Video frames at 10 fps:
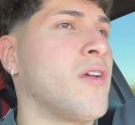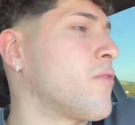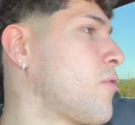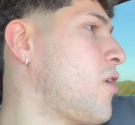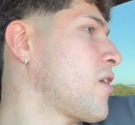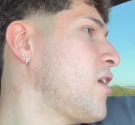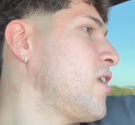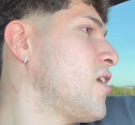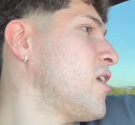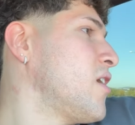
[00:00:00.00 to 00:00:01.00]

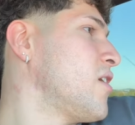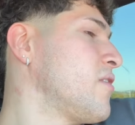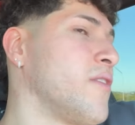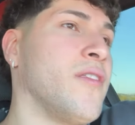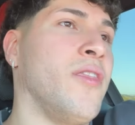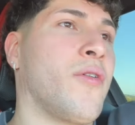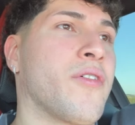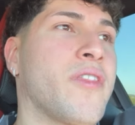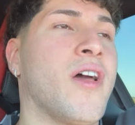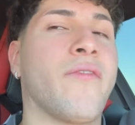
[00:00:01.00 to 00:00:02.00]
rocking uh
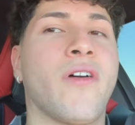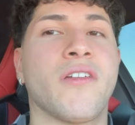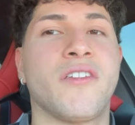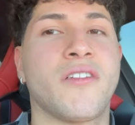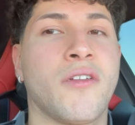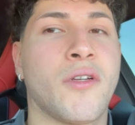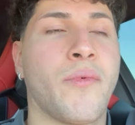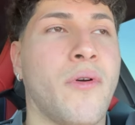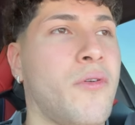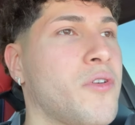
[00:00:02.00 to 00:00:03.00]
north of uh, six hundred
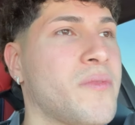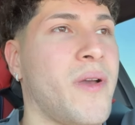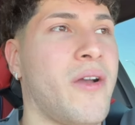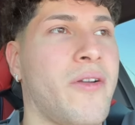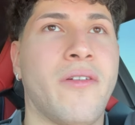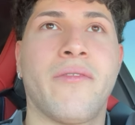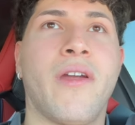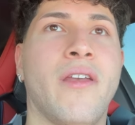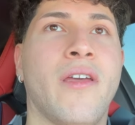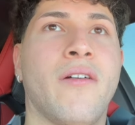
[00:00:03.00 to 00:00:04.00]
wheel horsepower
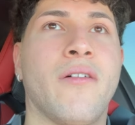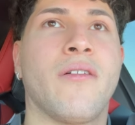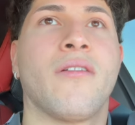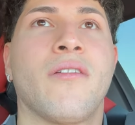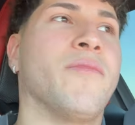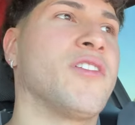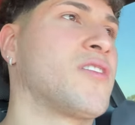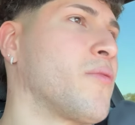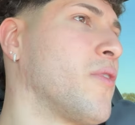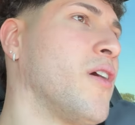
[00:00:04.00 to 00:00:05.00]
right now.
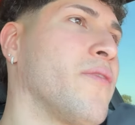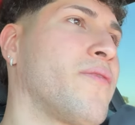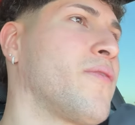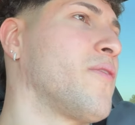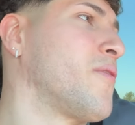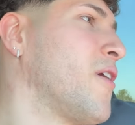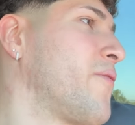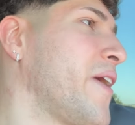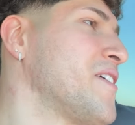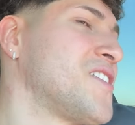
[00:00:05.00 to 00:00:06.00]
Just a rough
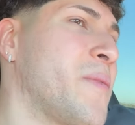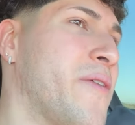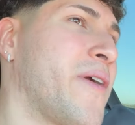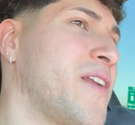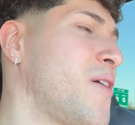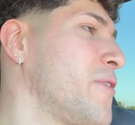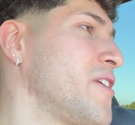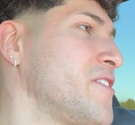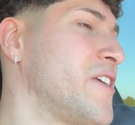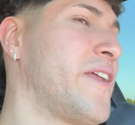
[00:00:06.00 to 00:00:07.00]
rough estimate right now with
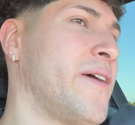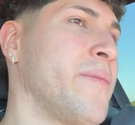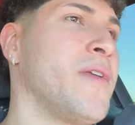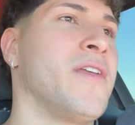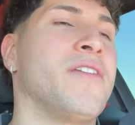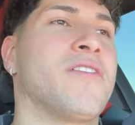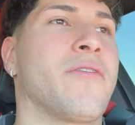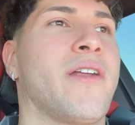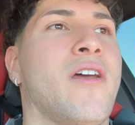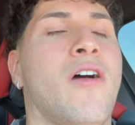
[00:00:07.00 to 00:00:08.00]
the setup. So
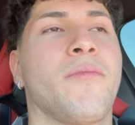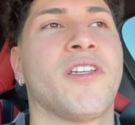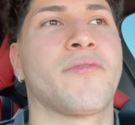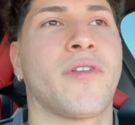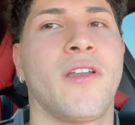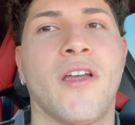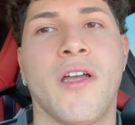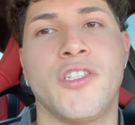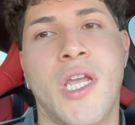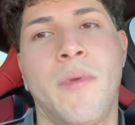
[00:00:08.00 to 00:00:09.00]
right now I'm just running a,
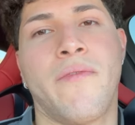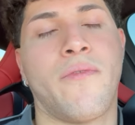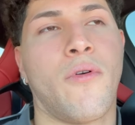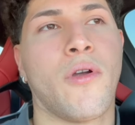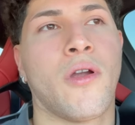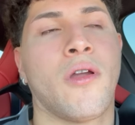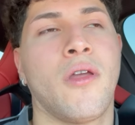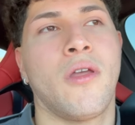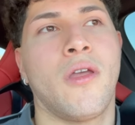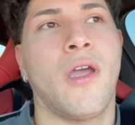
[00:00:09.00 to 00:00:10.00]
a J B four
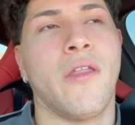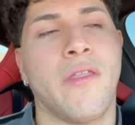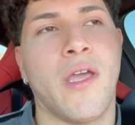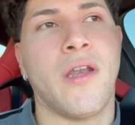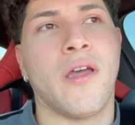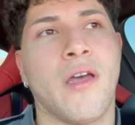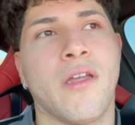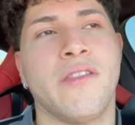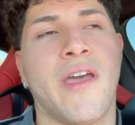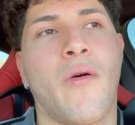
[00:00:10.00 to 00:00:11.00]
and then
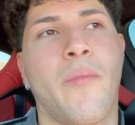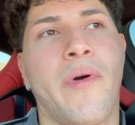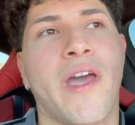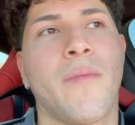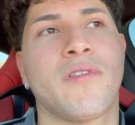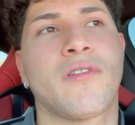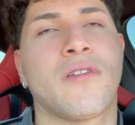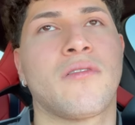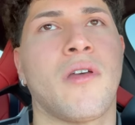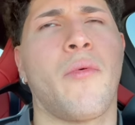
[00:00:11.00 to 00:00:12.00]
uh, downpipes,
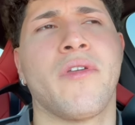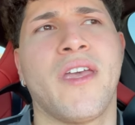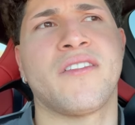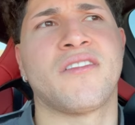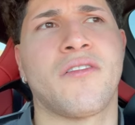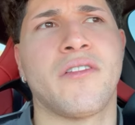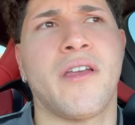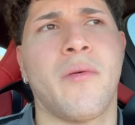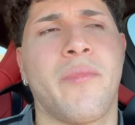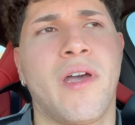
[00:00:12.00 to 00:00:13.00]
so I want S S R
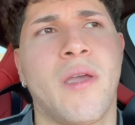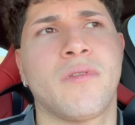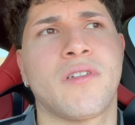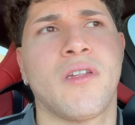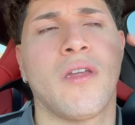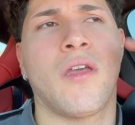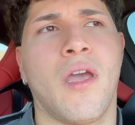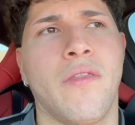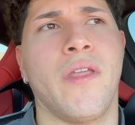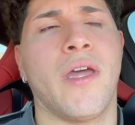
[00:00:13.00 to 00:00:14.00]
downpipes,
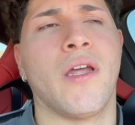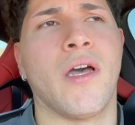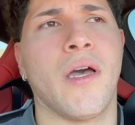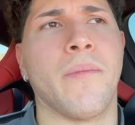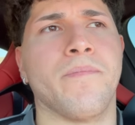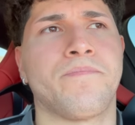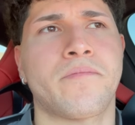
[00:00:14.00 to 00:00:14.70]
and then um,